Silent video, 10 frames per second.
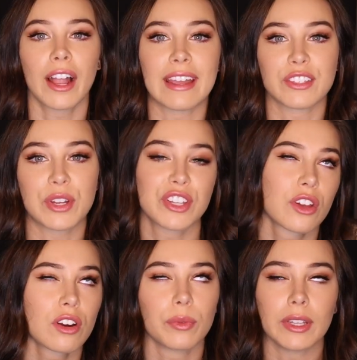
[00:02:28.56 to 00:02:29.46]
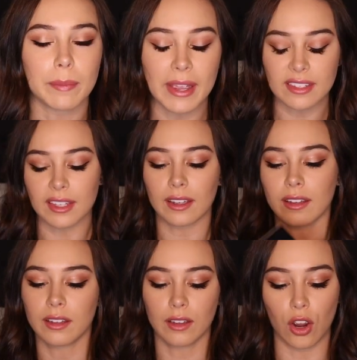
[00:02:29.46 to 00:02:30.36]
Okay, so I just got a really basic
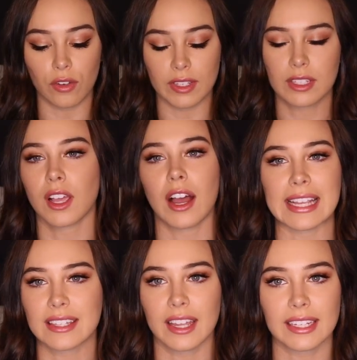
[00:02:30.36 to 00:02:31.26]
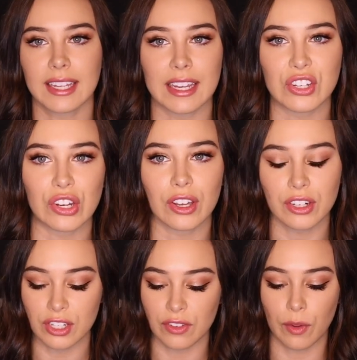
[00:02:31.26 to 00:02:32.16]
oversized like
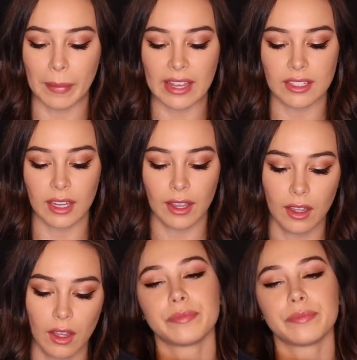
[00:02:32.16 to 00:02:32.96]
t-shirt just for basic.